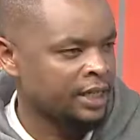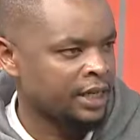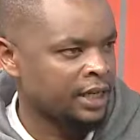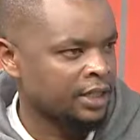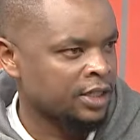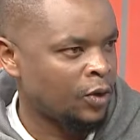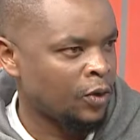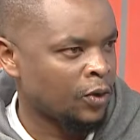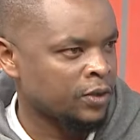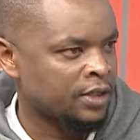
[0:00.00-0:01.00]
it
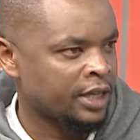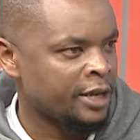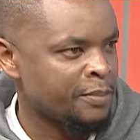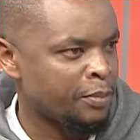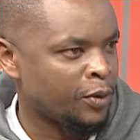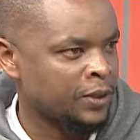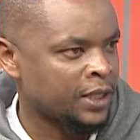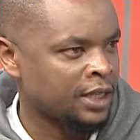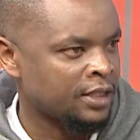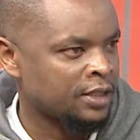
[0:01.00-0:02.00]
underscores the
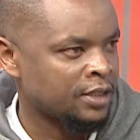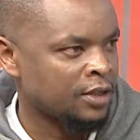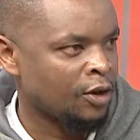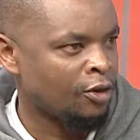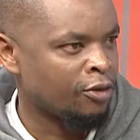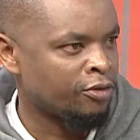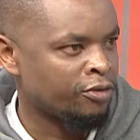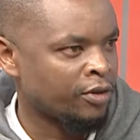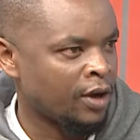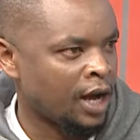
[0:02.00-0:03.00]
importance
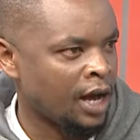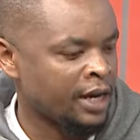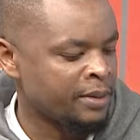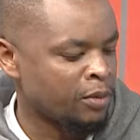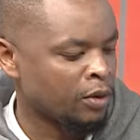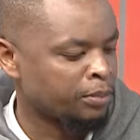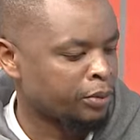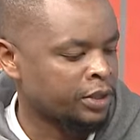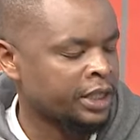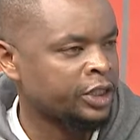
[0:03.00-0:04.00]
of animal
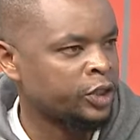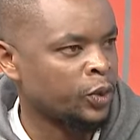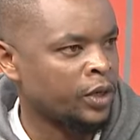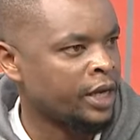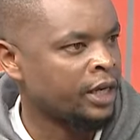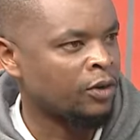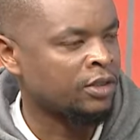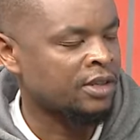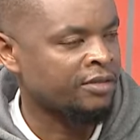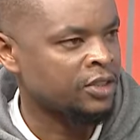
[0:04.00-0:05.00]
protection and
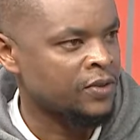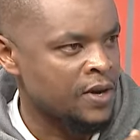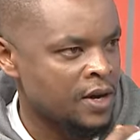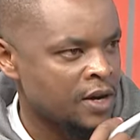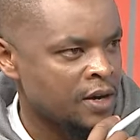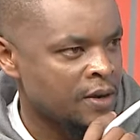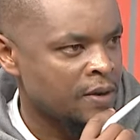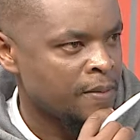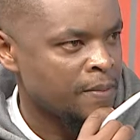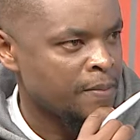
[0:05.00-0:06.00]
conservation?
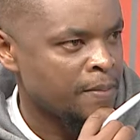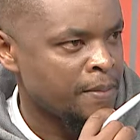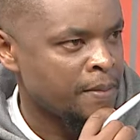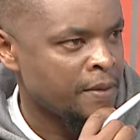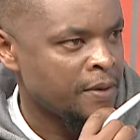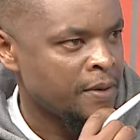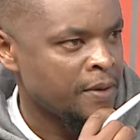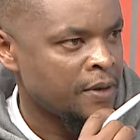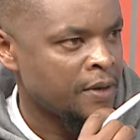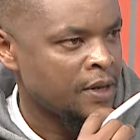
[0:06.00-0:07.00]
Okay,
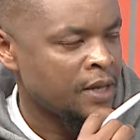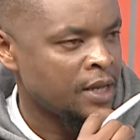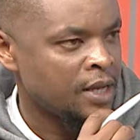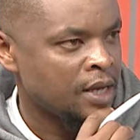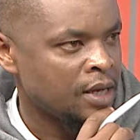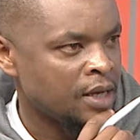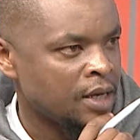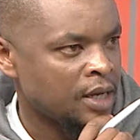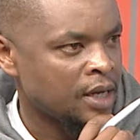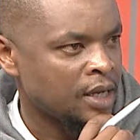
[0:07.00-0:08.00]
um, for
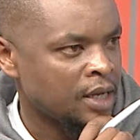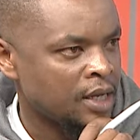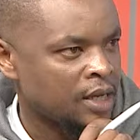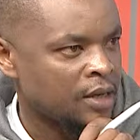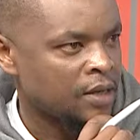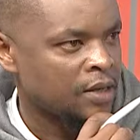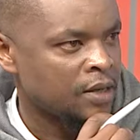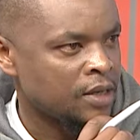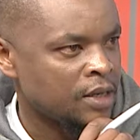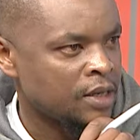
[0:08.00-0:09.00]
starters, it,
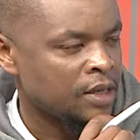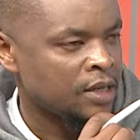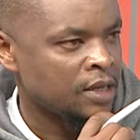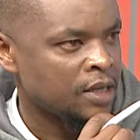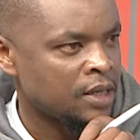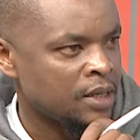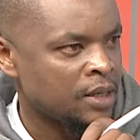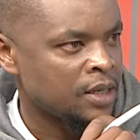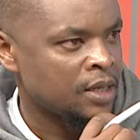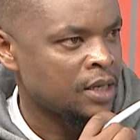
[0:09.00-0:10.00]
it brings